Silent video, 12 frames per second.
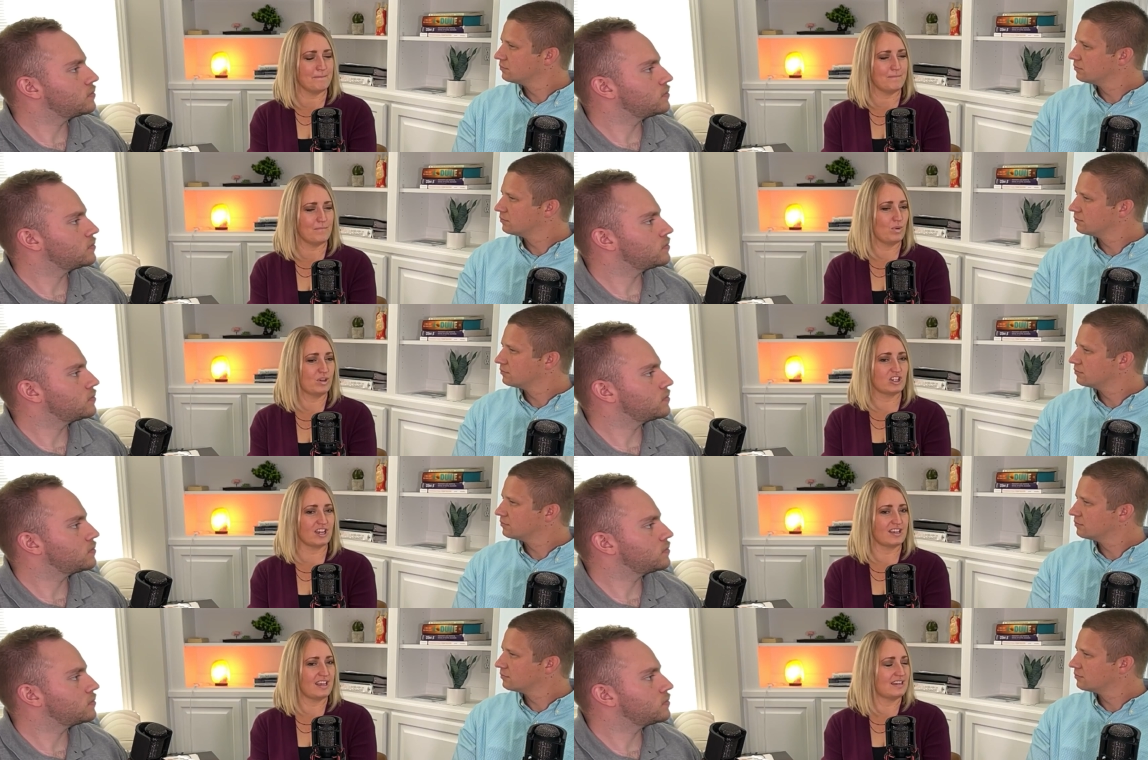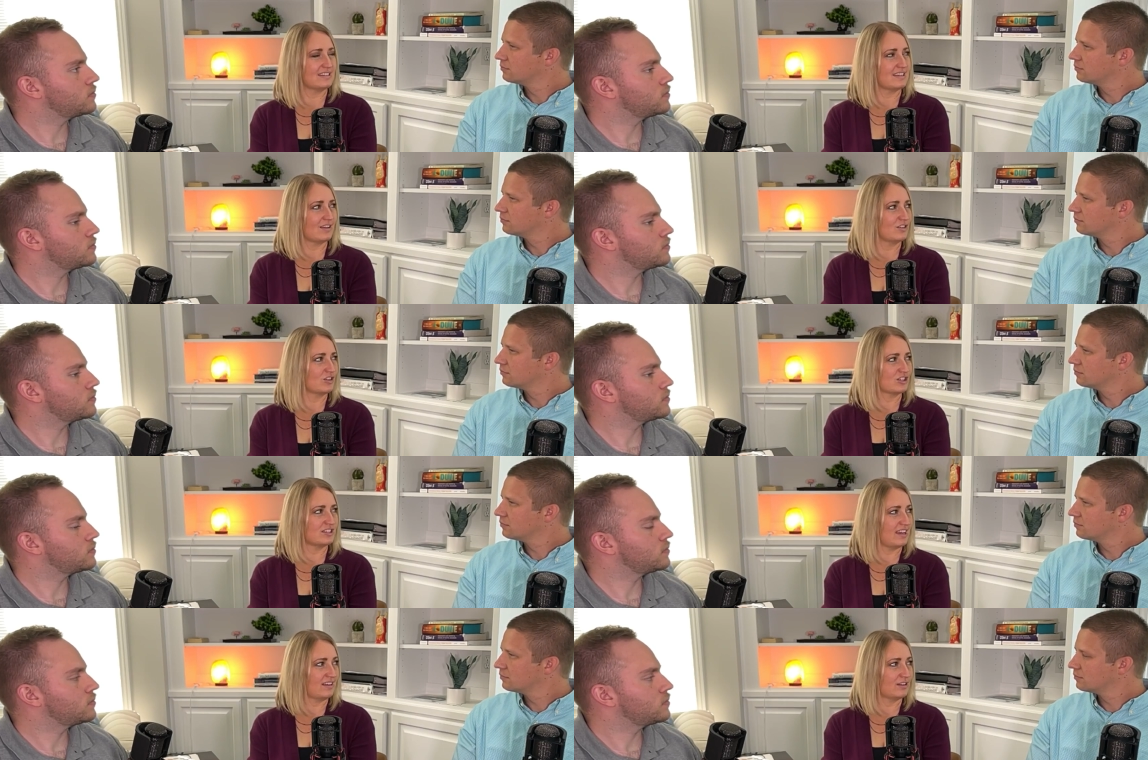Speaker 1: which again is
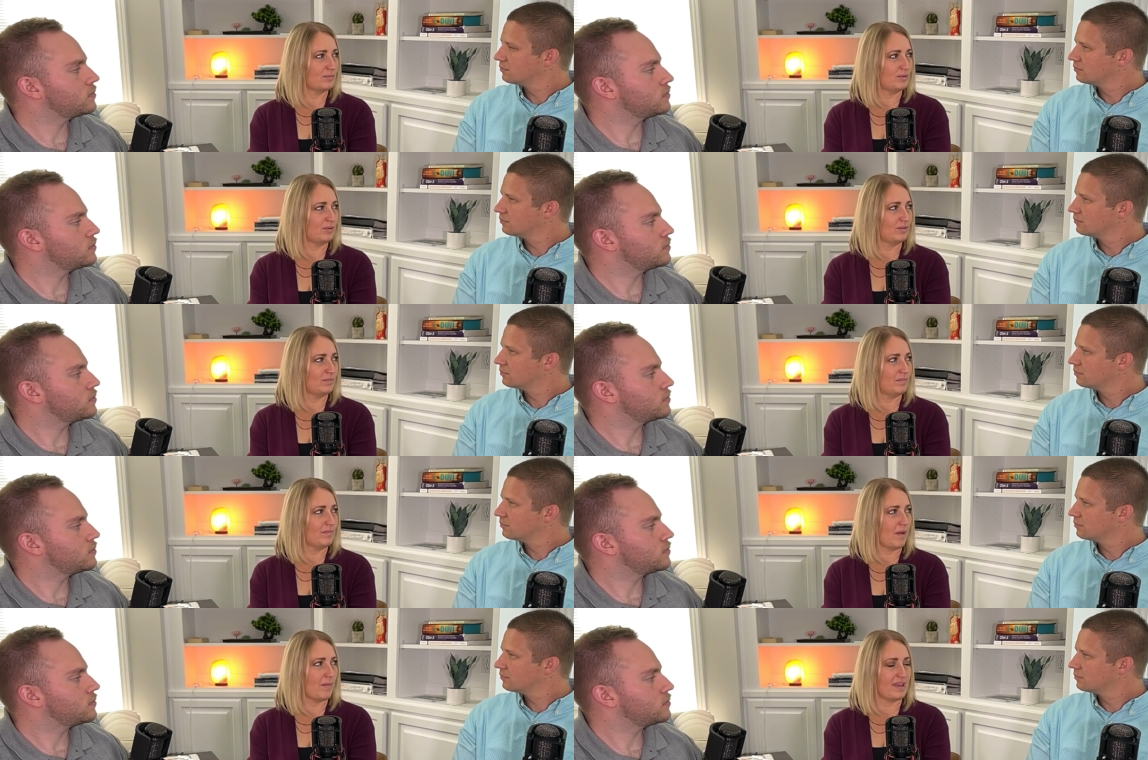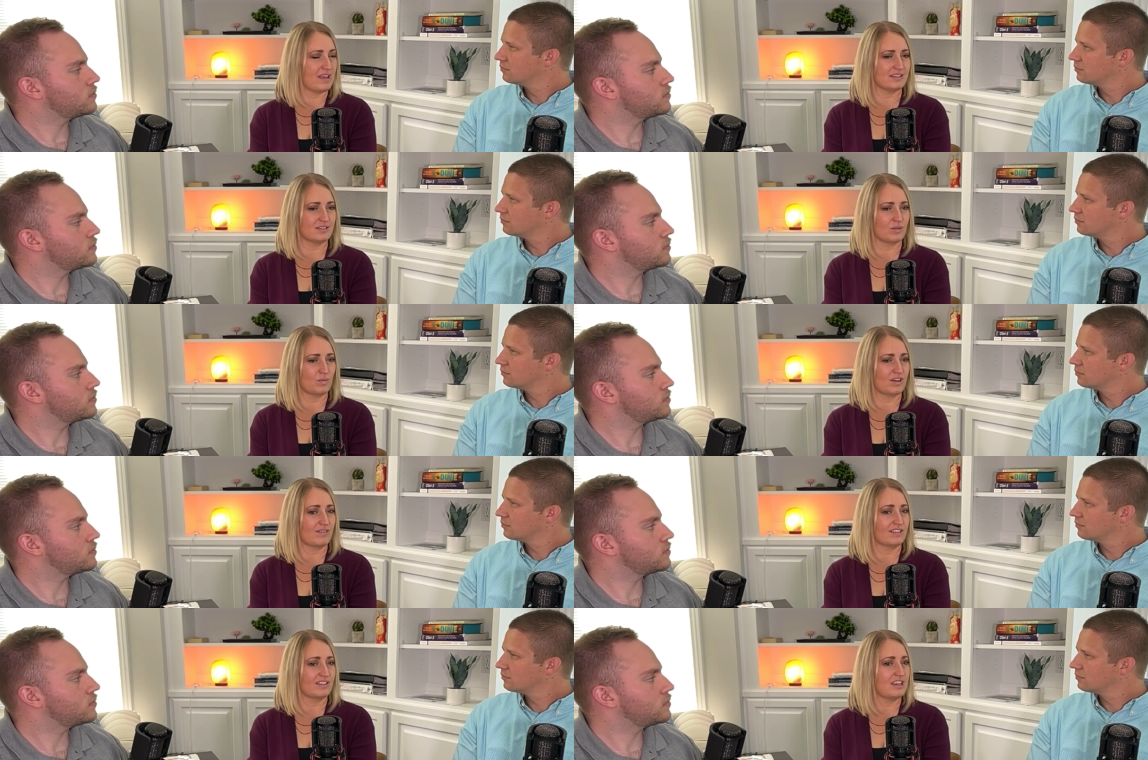understandable based on what our
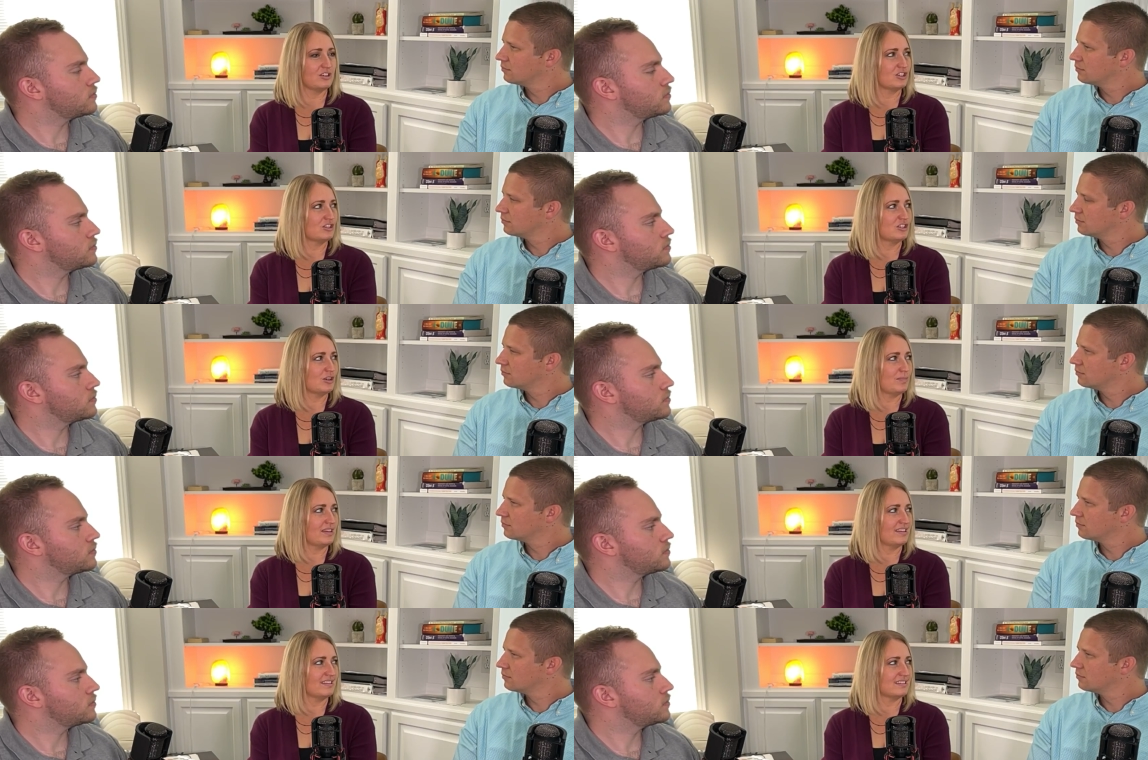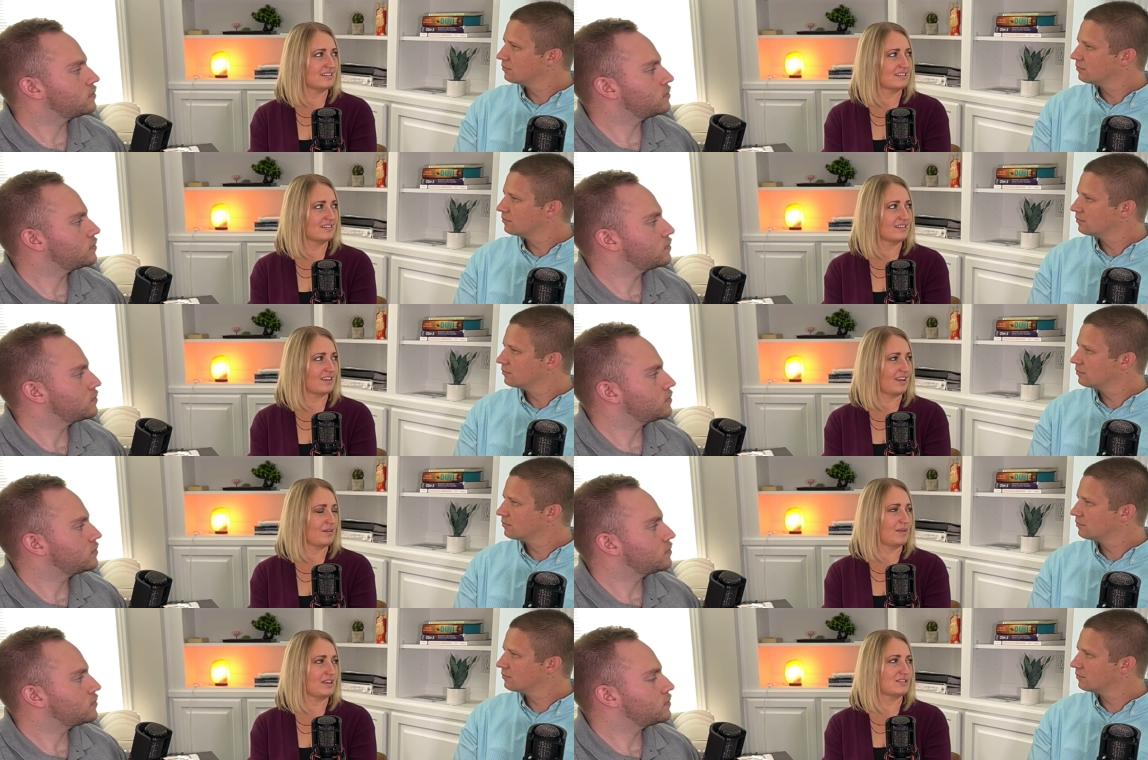relationship is and kind
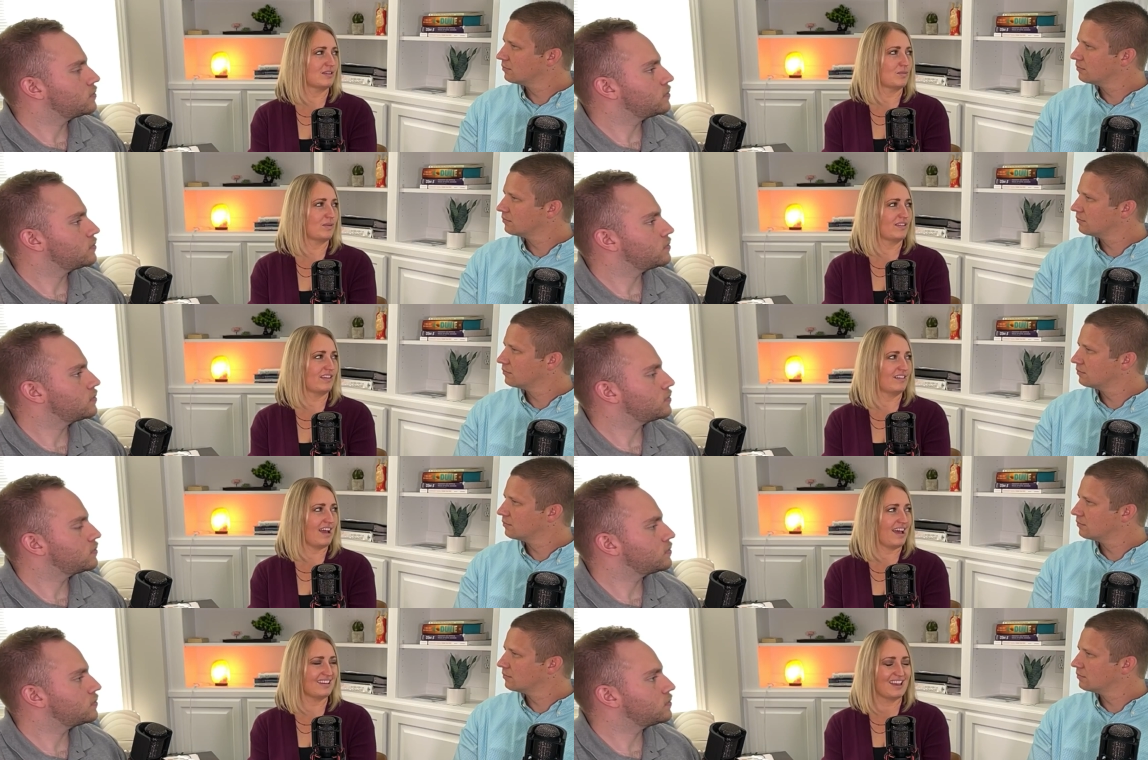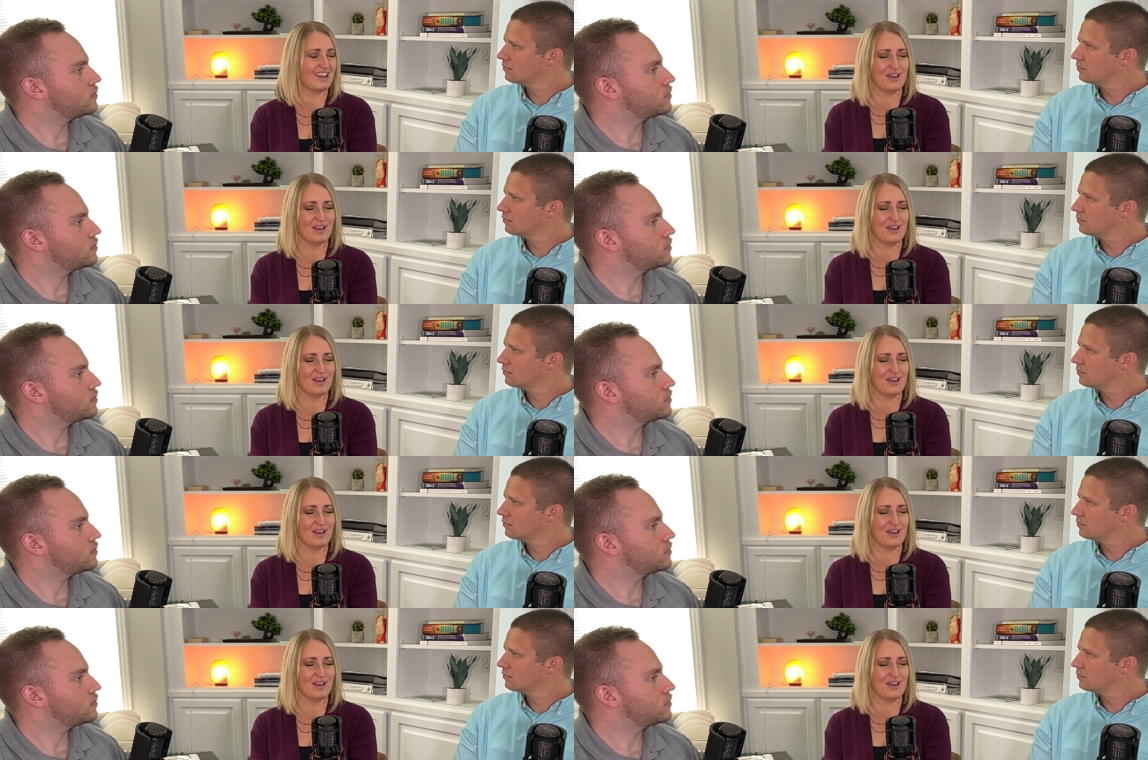of based on where they're at.